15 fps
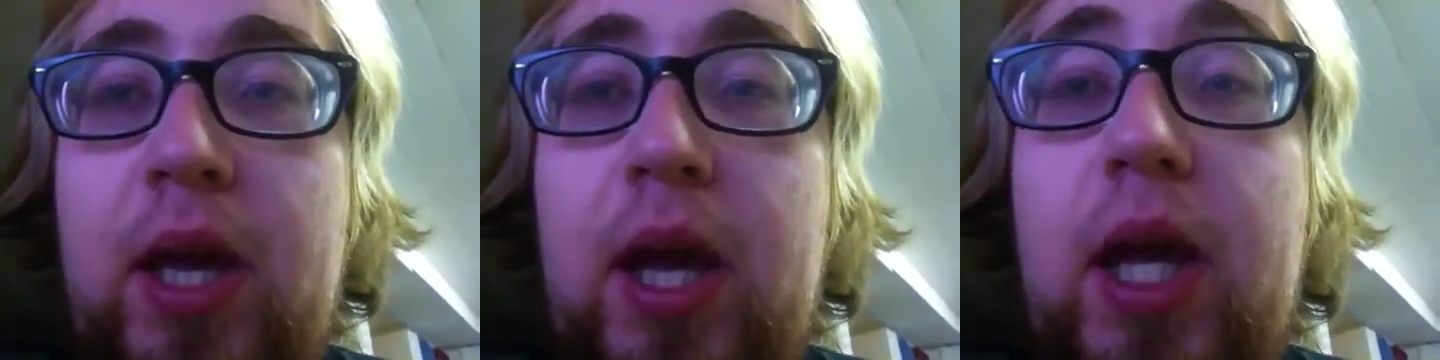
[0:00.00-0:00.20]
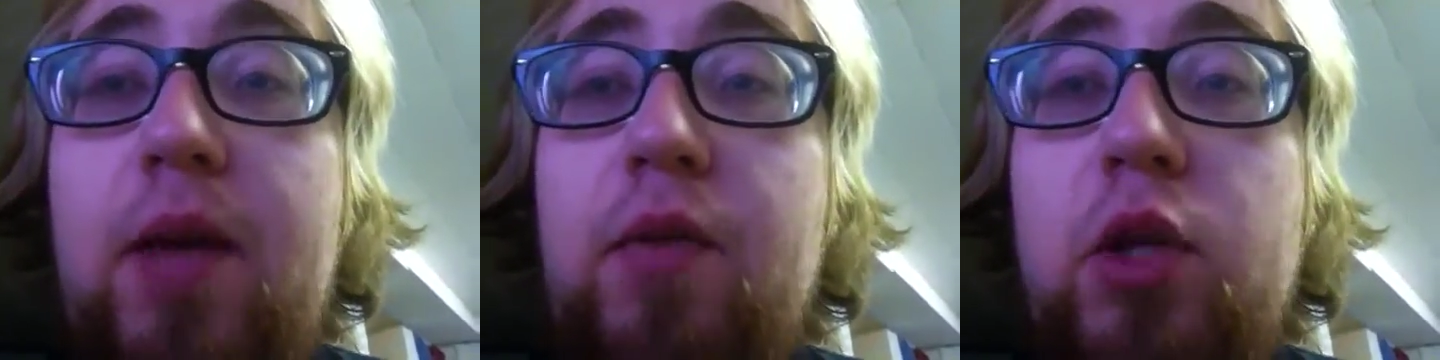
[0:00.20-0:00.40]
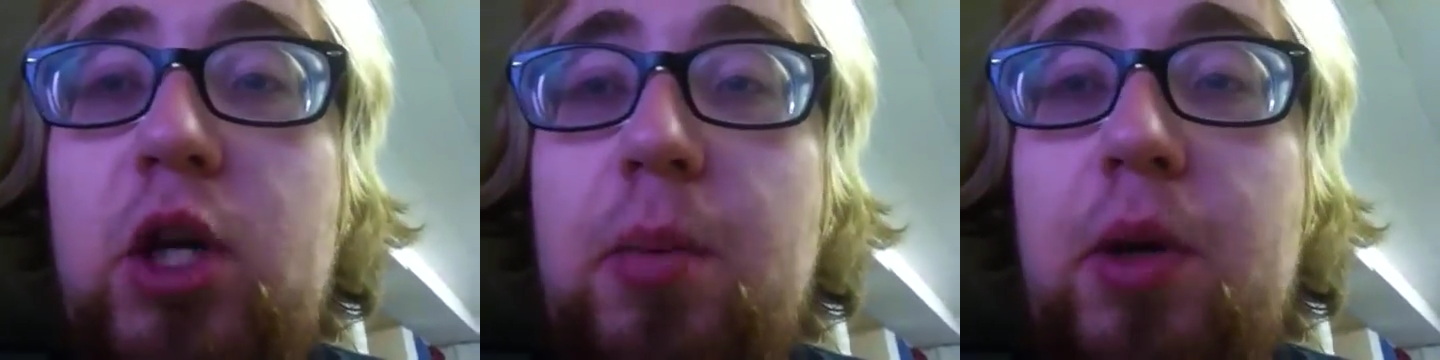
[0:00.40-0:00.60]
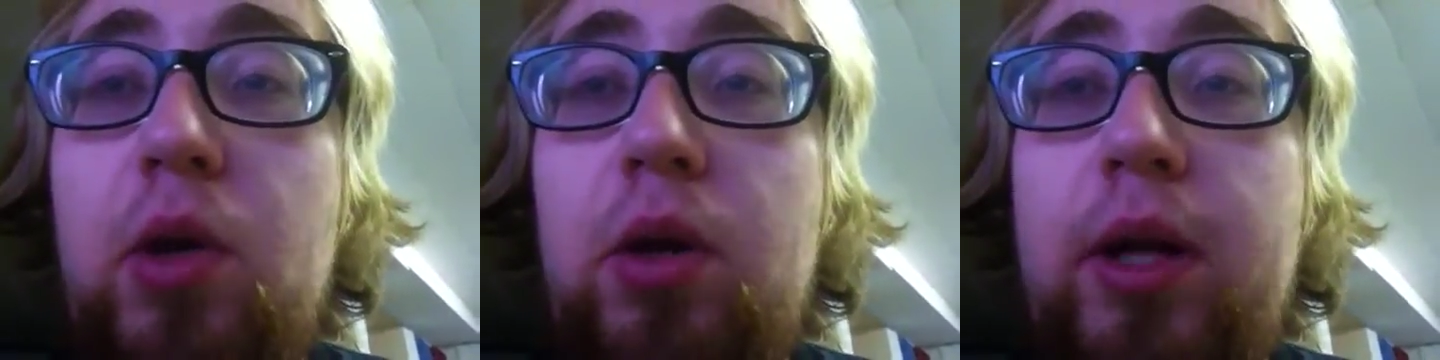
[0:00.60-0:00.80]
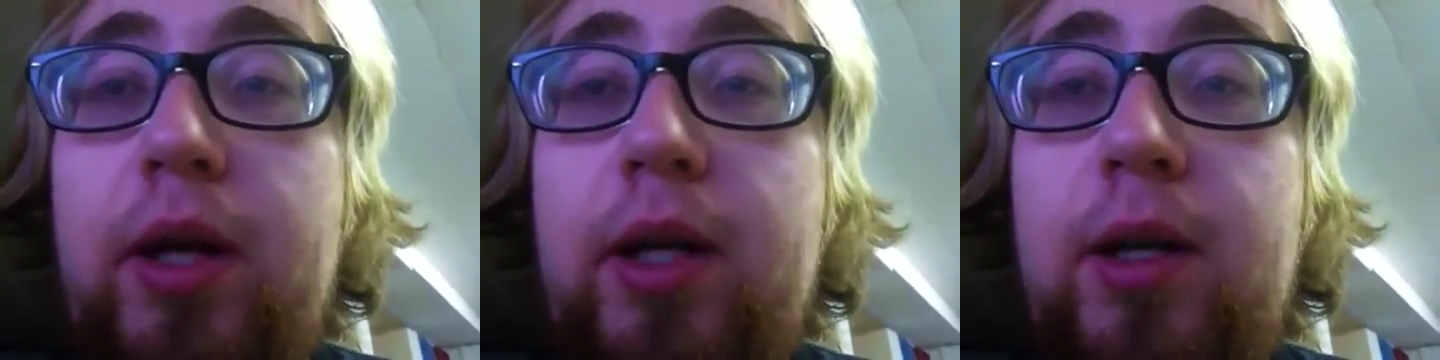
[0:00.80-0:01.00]
And if you tell me
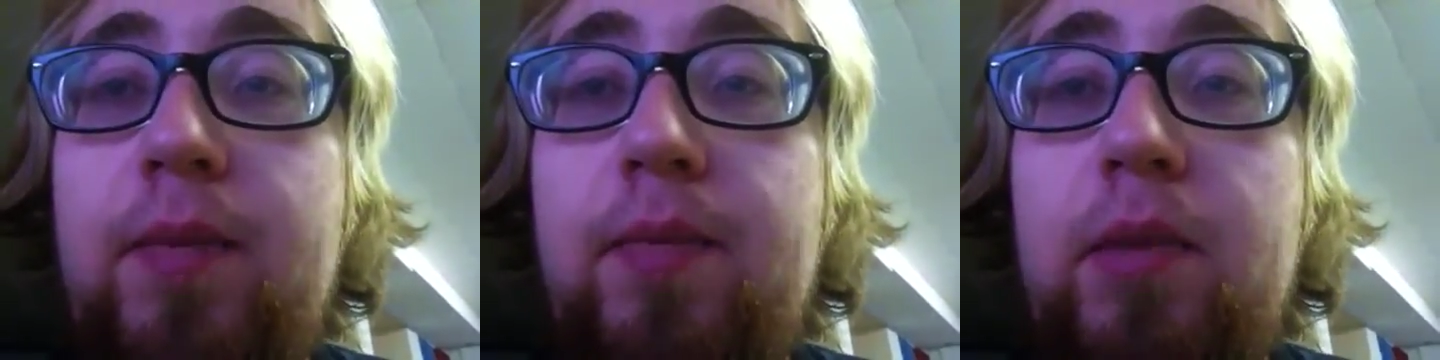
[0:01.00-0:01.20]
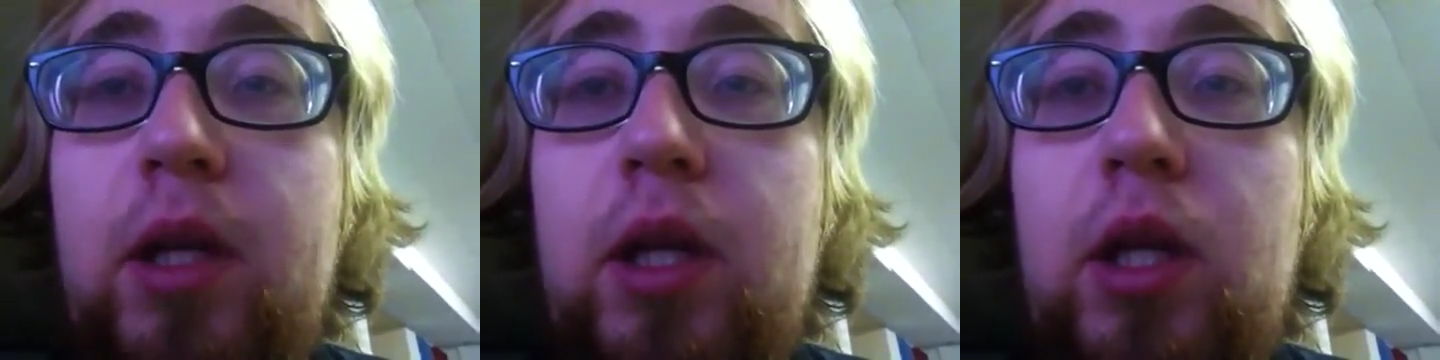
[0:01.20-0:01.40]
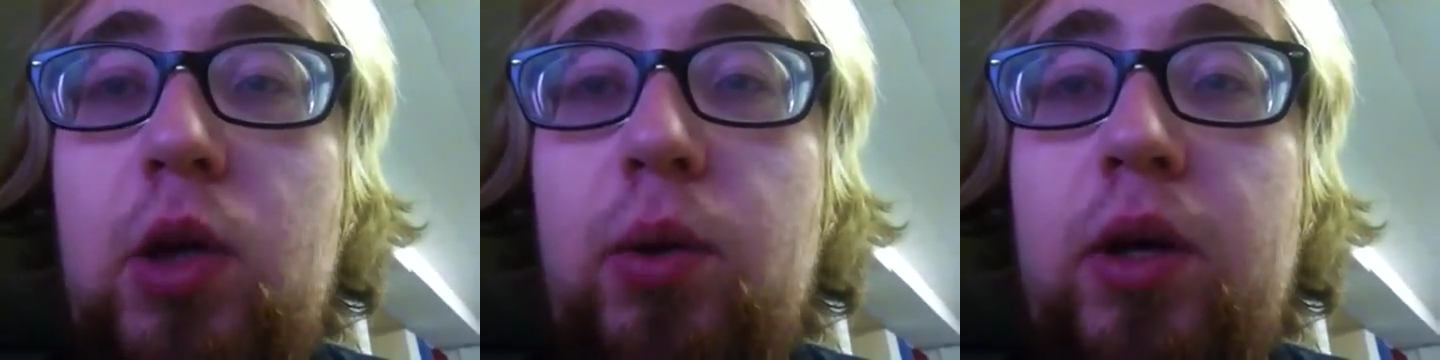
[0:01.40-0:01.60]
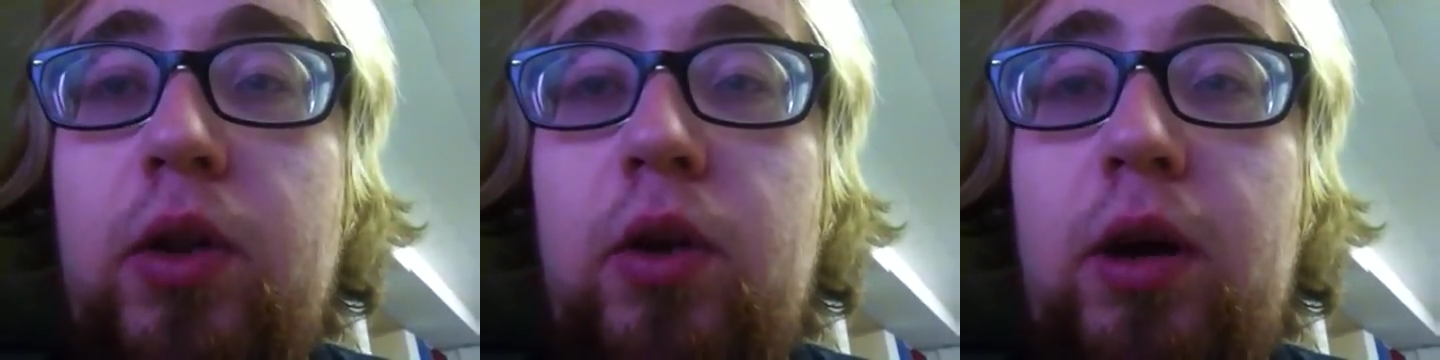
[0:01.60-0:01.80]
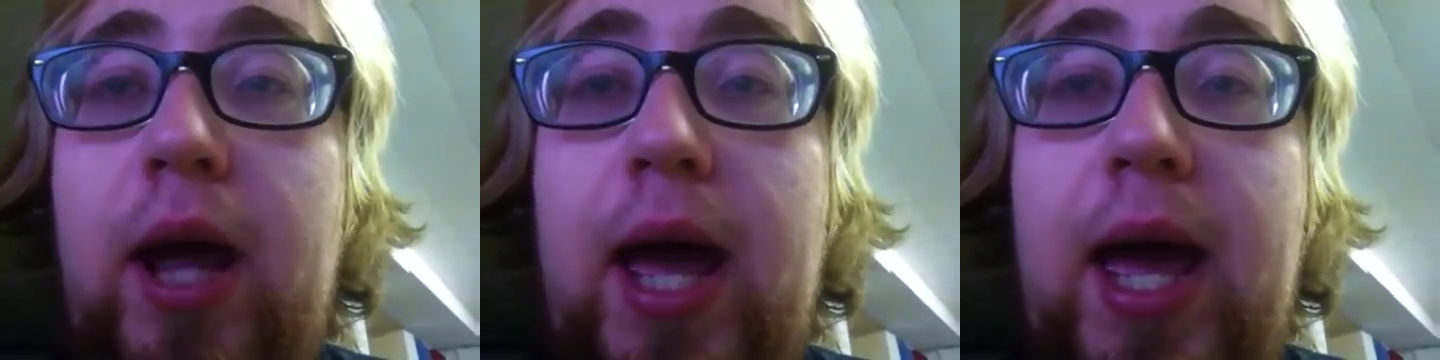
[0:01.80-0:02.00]
you like it, you
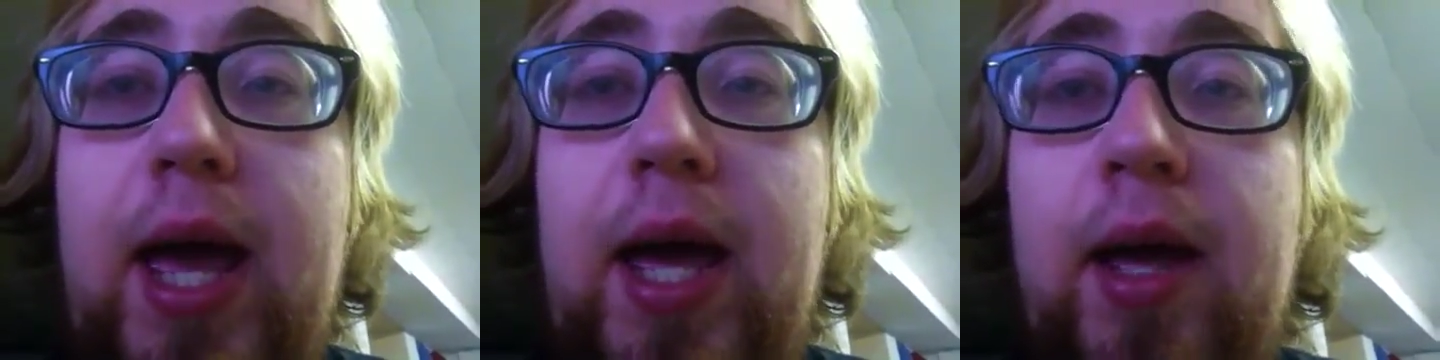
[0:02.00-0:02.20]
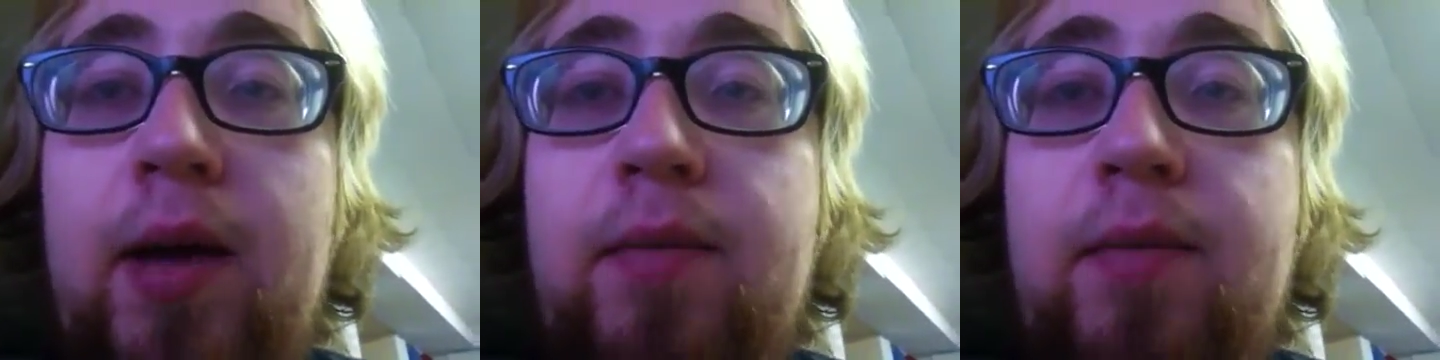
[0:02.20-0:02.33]
either A,